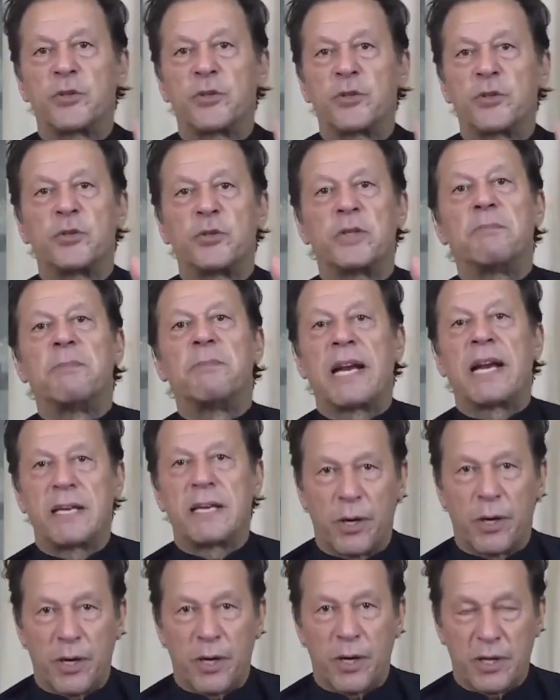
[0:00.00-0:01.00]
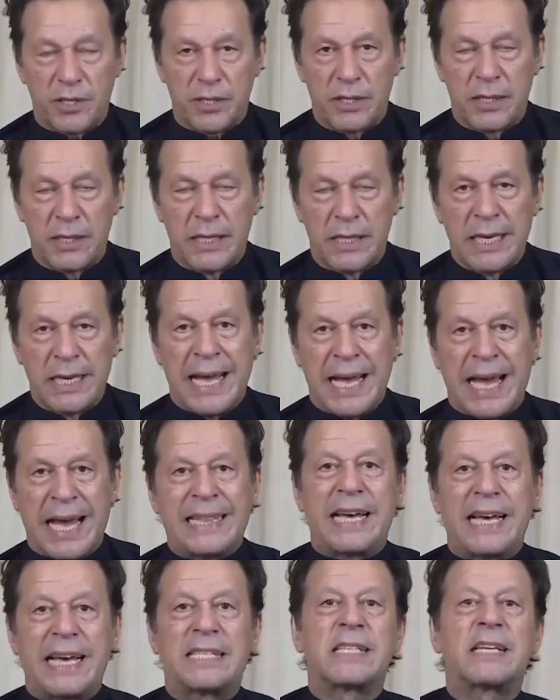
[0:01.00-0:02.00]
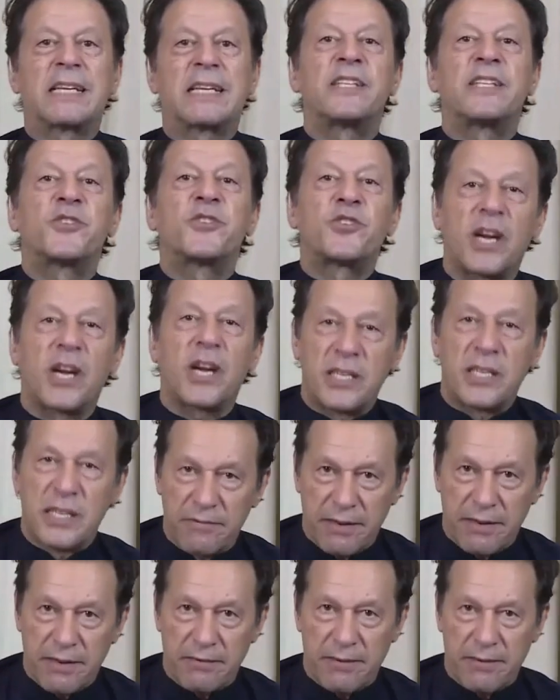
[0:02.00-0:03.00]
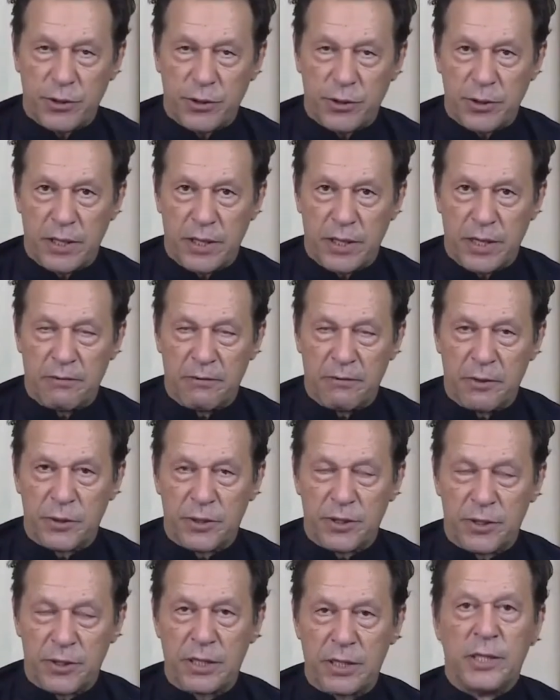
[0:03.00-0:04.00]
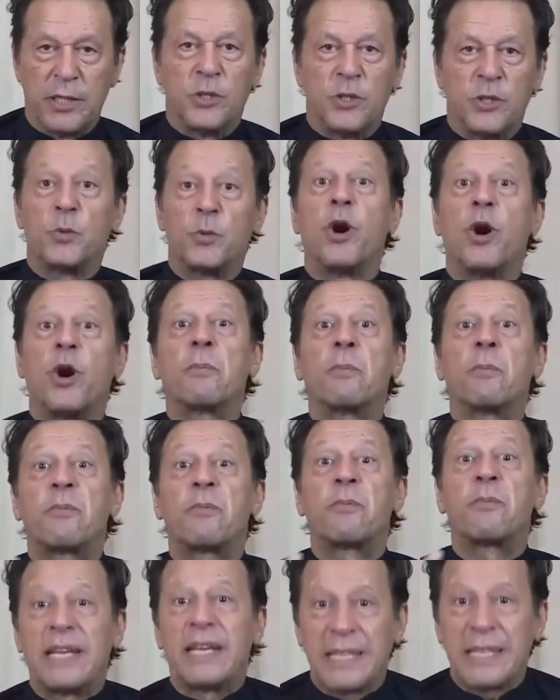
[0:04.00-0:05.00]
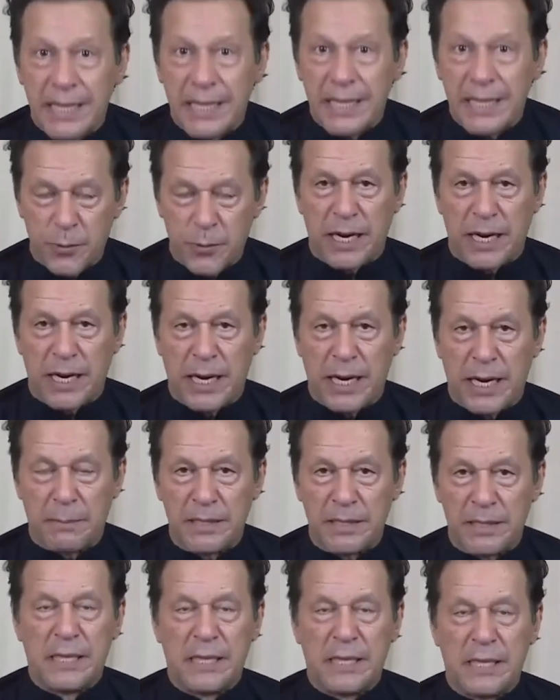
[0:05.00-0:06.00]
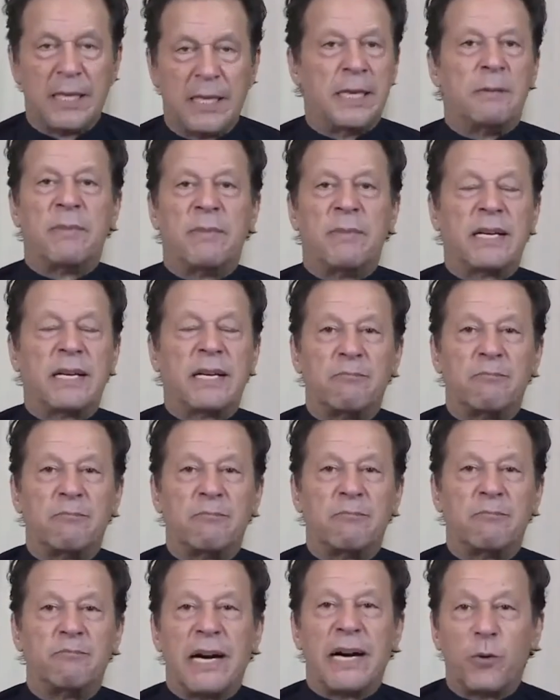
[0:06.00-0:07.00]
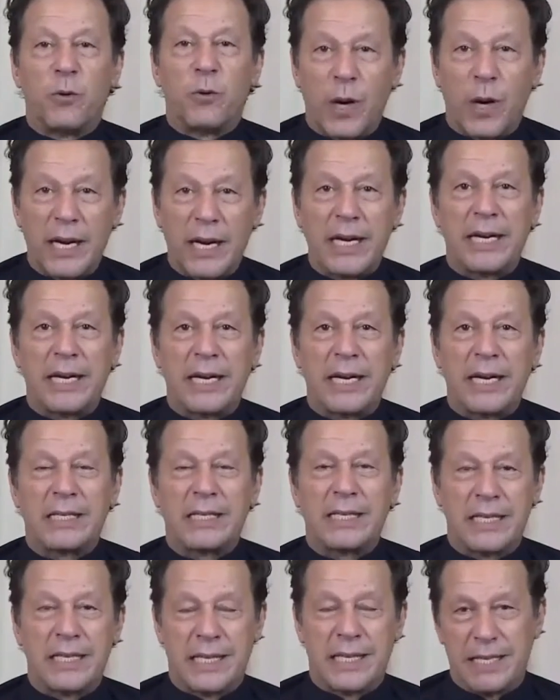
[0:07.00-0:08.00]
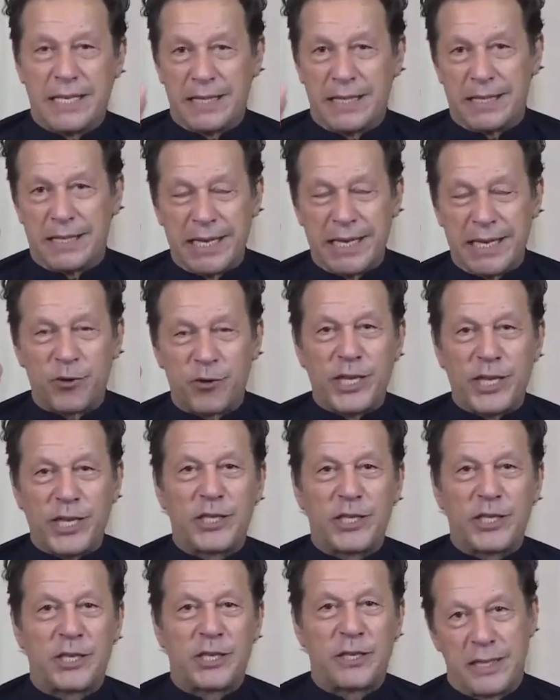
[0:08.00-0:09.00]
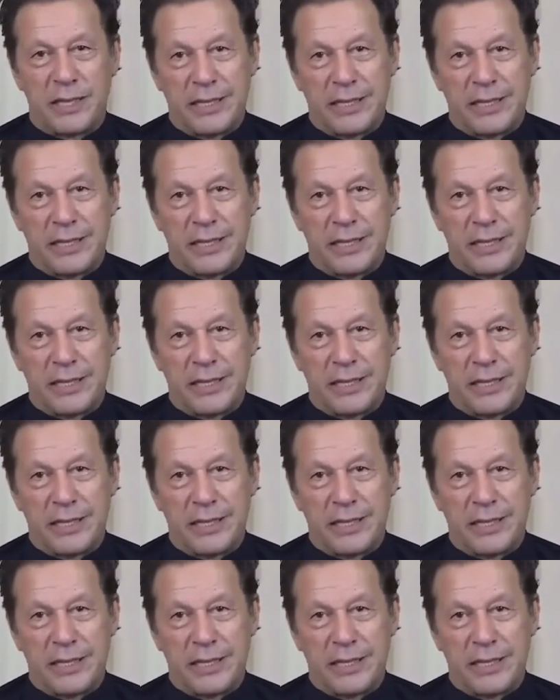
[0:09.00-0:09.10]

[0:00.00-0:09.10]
through the ballot box. And that's a constructive revolution. So we all pray that that's what happens. But my worry is that there's this entrenched